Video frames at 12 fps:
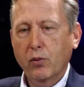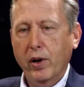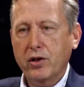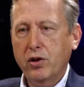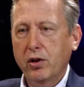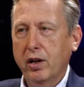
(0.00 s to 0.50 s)

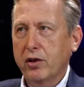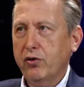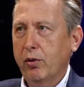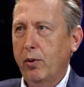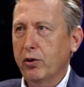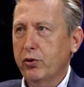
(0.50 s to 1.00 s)
rescued us
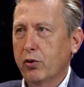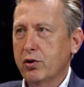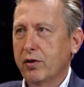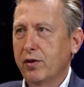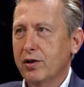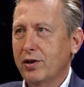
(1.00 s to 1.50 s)
from all sorts
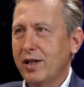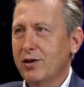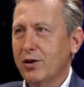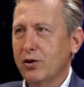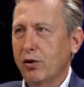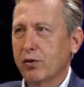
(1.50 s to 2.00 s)
of
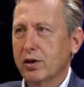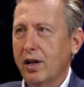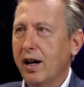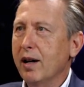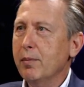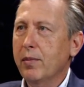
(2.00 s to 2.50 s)
diseases over
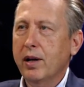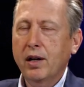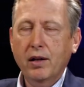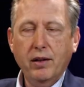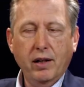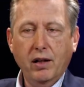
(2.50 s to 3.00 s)
time.
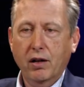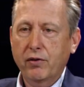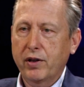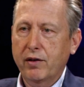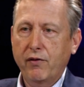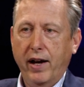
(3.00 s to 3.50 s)
Thank God for
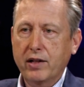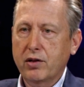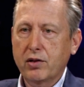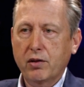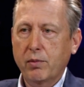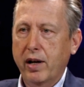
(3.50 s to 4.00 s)
the
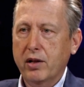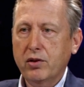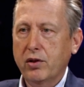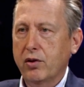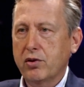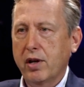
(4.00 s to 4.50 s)
advances in
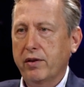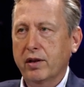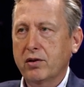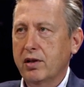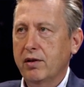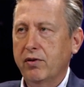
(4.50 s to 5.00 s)
medicine. There's nothing
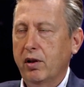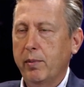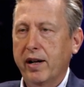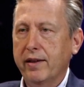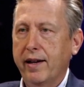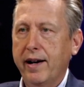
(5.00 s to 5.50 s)
sinful
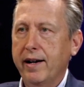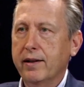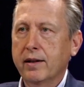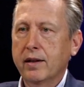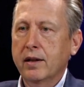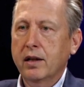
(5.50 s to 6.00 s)
about that.
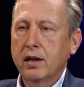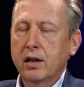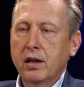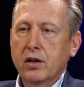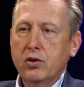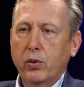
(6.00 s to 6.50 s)

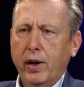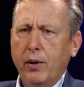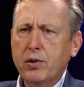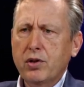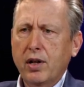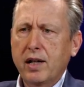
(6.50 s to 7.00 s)
So what I
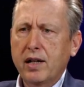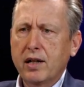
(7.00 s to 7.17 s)
would say